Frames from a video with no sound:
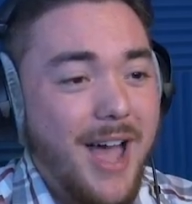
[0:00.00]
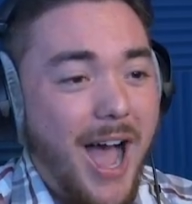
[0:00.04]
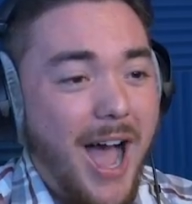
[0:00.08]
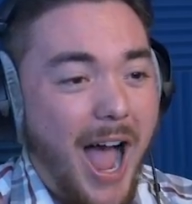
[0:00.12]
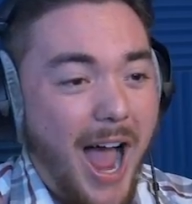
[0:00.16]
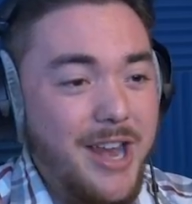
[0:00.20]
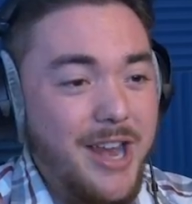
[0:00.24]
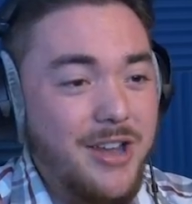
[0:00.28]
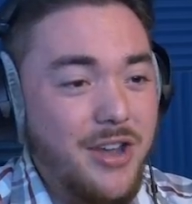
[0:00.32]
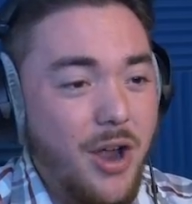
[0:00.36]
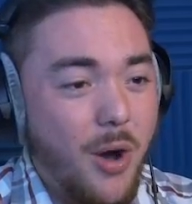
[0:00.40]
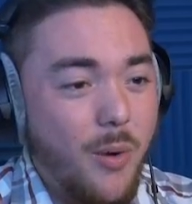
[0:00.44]

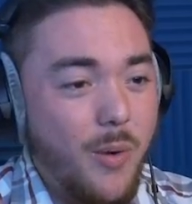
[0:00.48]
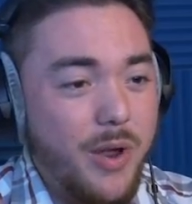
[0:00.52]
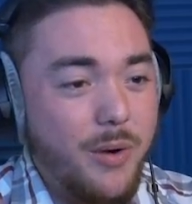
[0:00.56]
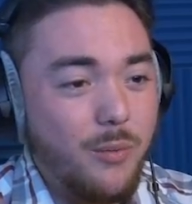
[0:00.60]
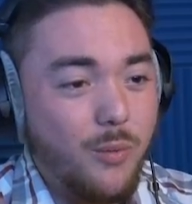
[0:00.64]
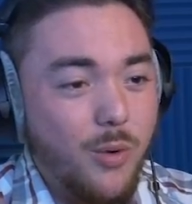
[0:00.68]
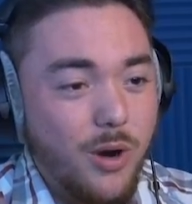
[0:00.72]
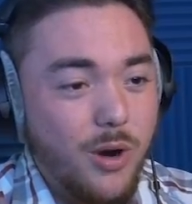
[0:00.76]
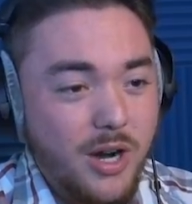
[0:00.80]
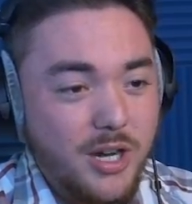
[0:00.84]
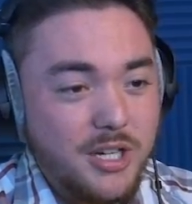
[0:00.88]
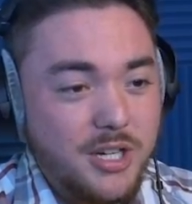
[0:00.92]
I know it
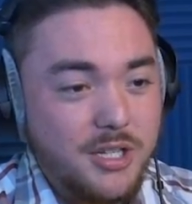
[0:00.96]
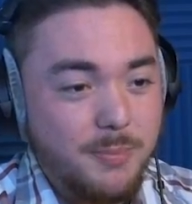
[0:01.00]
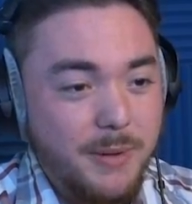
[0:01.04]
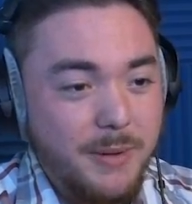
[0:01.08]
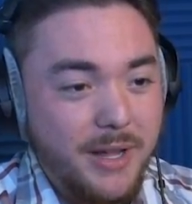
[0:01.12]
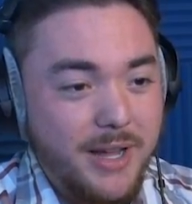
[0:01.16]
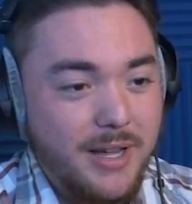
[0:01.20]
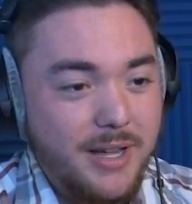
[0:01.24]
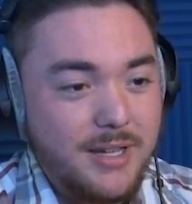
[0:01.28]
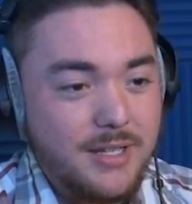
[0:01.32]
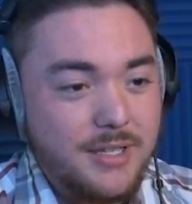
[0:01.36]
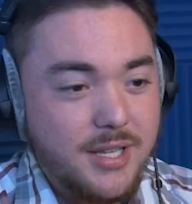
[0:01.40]
works
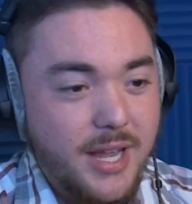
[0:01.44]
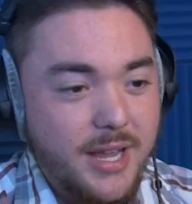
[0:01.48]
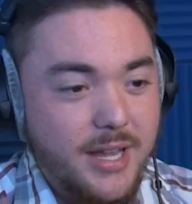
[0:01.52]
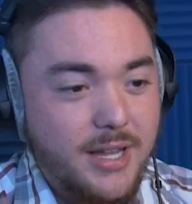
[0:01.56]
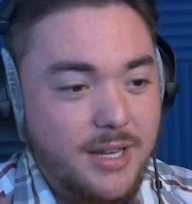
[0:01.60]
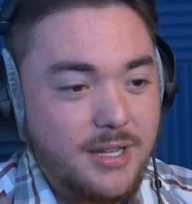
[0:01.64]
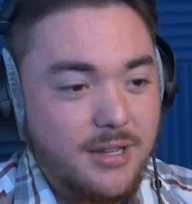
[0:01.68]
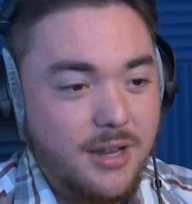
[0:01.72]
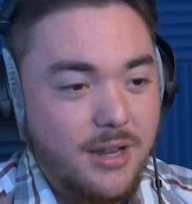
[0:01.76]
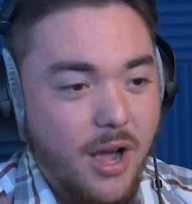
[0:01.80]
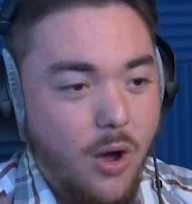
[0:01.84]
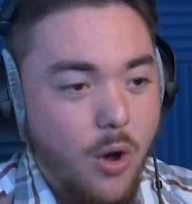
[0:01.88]
because I
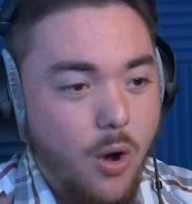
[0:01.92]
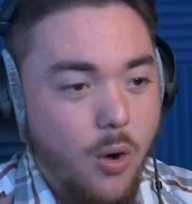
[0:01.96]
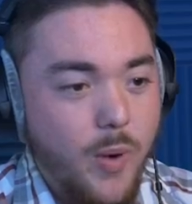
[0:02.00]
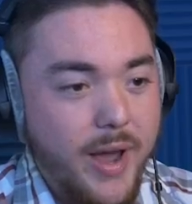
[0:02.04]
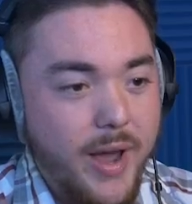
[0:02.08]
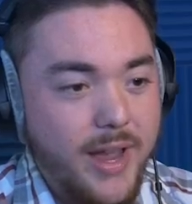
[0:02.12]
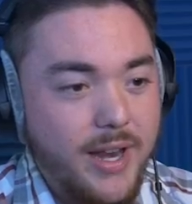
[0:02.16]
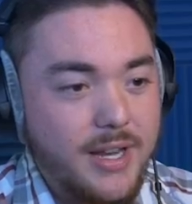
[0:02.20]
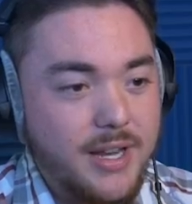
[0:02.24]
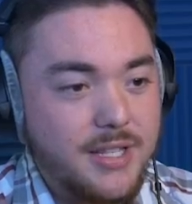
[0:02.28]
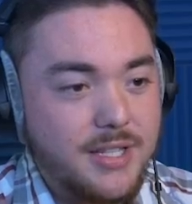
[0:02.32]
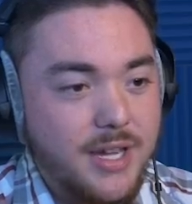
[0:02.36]
can... Oh,
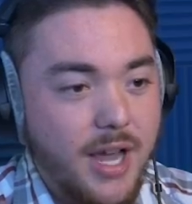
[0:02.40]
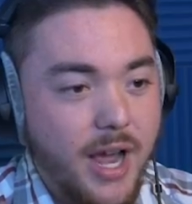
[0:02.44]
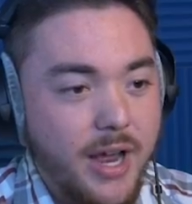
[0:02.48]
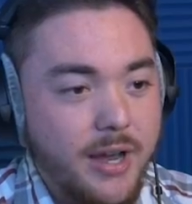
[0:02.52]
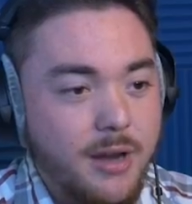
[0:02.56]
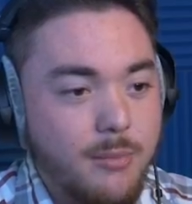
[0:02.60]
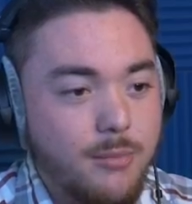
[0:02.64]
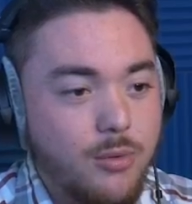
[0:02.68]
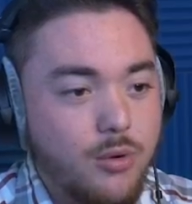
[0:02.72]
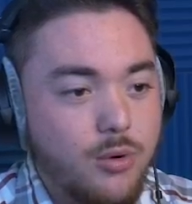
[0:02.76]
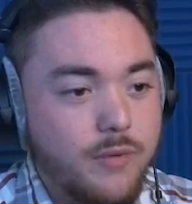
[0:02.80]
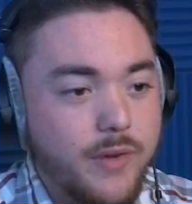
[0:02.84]
wait, it's
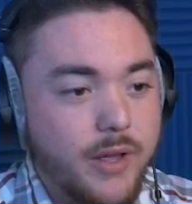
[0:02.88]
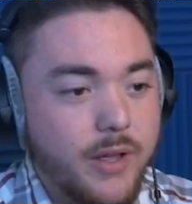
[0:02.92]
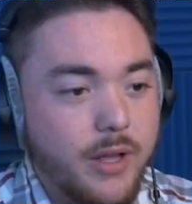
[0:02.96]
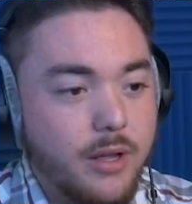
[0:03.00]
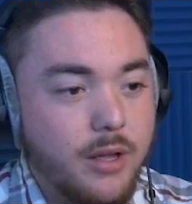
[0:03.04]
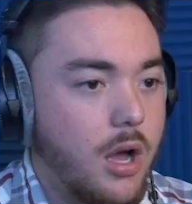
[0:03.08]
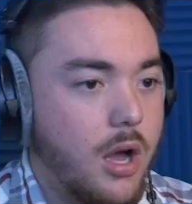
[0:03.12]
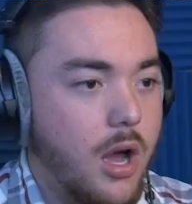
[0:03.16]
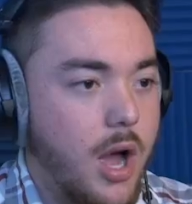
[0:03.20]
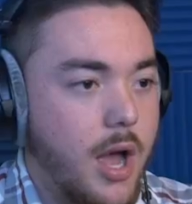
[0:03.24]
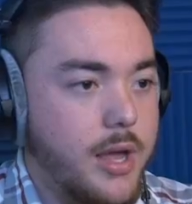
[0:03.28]
kind of moving.